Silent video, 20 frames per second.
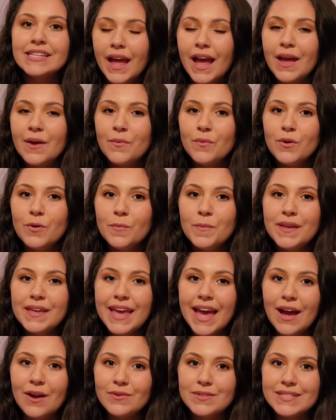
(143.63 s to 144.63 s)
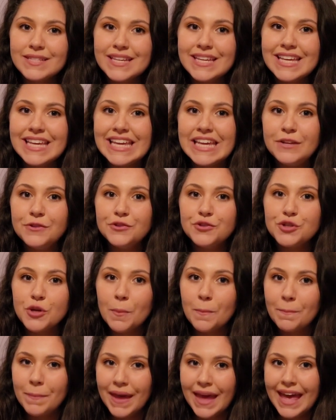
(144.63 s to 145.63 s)
I will be counting each
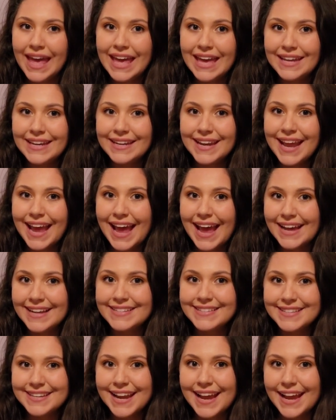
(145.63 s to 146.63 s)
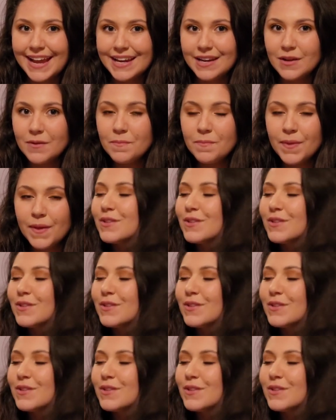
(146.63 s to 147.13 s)
pan as an item.